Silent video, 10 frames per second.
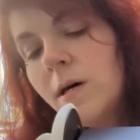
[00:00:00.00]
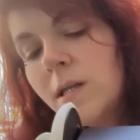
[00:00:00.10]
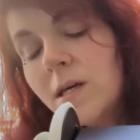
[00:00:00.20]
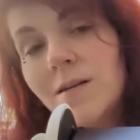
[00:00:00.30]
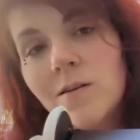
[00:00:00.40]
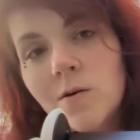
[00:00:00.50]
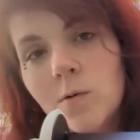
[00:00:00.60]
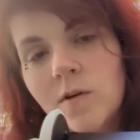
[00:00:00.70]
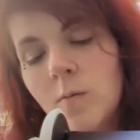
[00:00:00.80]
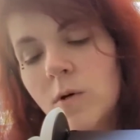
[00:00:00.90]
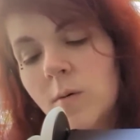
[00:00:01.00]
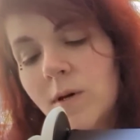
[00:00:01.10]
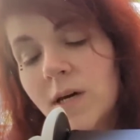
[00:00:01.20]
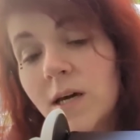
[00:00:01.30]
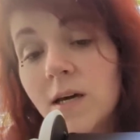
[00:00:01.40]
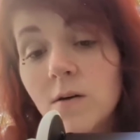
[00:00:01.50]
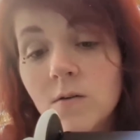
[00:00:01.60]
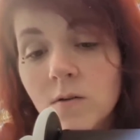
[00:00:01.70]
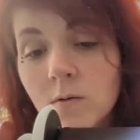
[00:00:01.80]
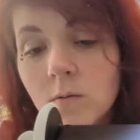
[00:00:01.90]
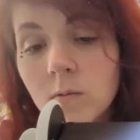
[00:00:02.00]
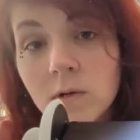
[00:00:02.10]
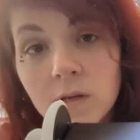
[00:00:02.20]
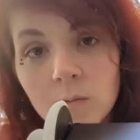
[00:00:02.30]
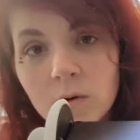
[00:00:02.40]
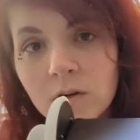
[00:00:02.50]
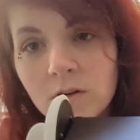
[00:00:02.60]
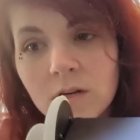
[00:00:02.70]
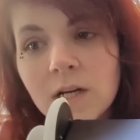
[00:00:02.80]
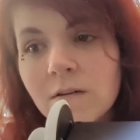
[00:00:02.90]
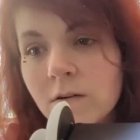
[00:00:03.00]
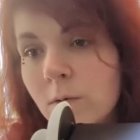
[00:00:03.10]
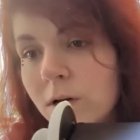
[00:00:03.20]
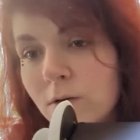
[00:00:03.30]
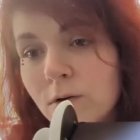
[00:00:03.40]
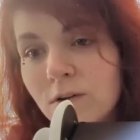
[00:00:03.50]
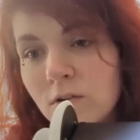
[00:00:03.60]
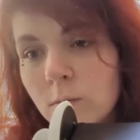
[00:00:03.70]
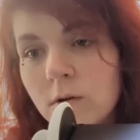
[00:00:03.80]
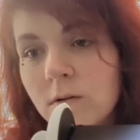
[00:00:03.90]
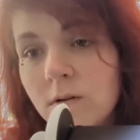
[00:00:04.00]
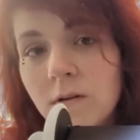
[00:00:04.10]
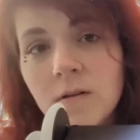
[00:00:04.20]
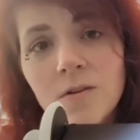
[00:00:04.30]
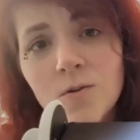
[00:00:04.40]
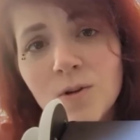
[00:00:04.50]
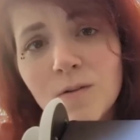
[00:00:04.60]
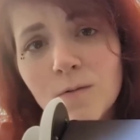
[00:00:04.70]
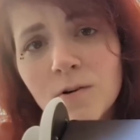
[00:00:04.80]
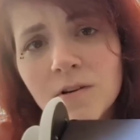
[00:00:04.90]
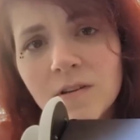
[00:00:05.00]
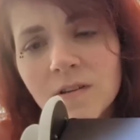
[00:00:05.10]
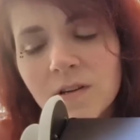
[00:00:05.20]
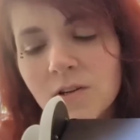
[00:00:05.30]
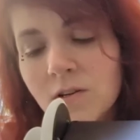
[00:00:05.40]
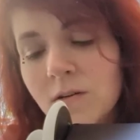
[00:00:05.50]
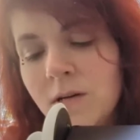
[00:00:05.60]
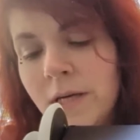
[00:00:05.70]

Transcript: I like to know what to bring back. I also really appreciate everyone who contributed to the tuning fork discussion,